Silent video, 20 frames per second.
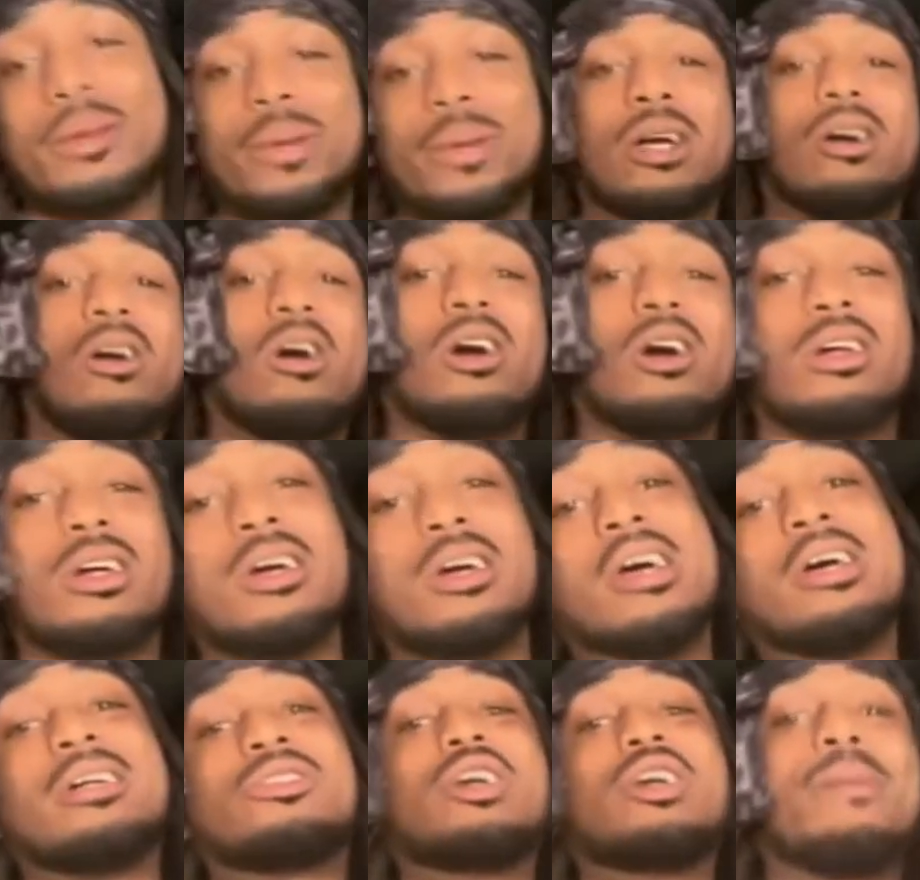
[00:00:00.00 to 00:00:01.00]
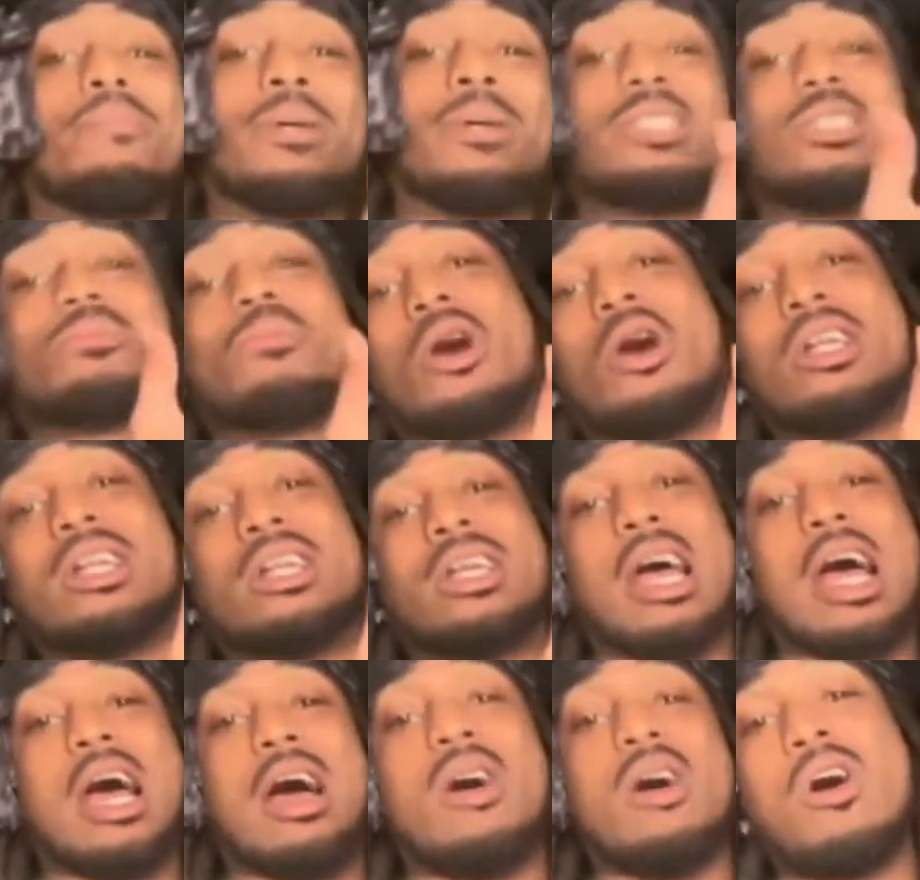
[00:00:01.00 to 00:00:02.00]
So, you know, the singer, the gay
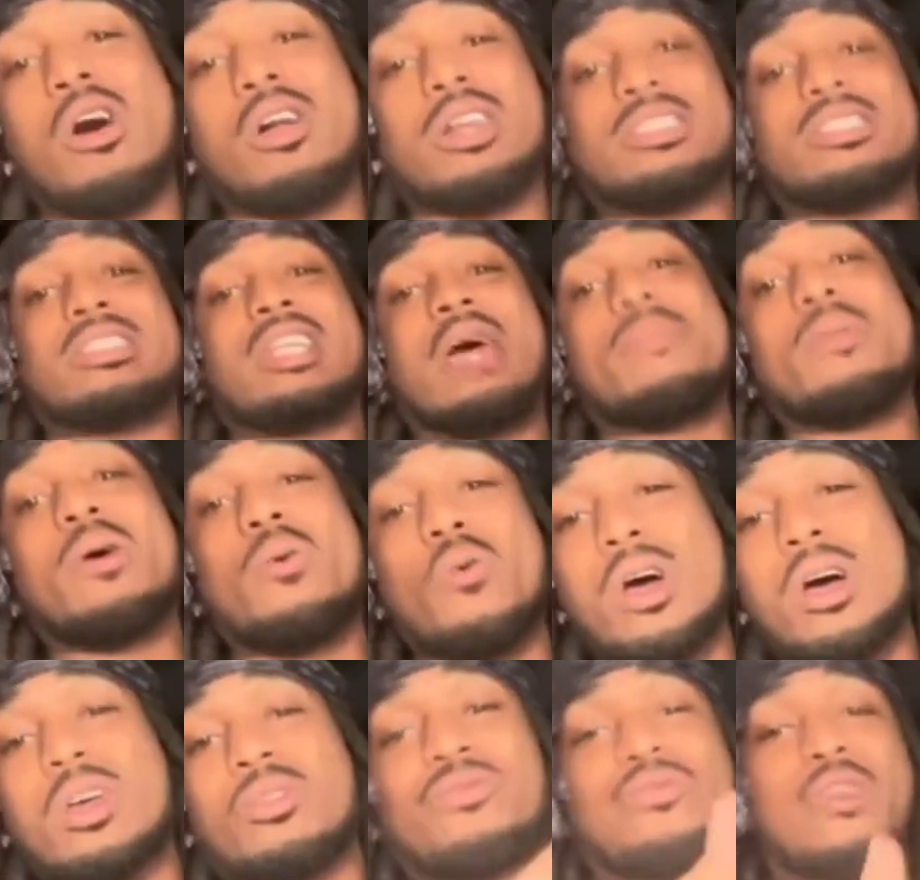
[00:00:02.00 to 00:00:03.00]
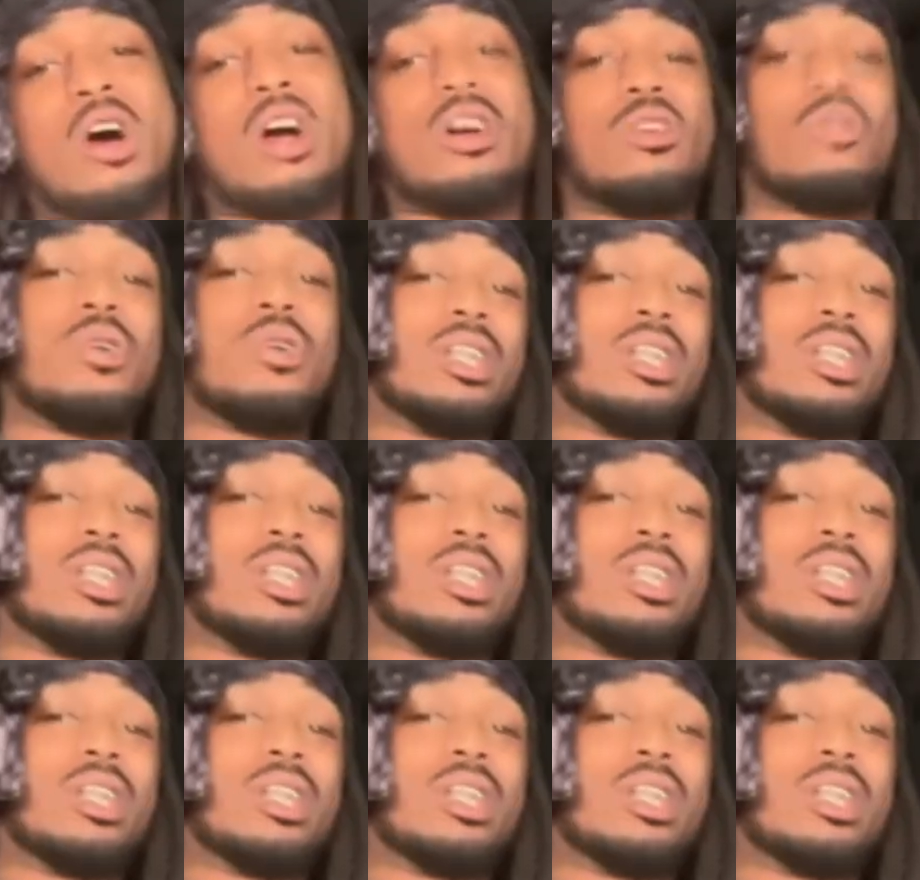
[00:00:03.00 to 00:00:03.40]
singer, Frank Ocean.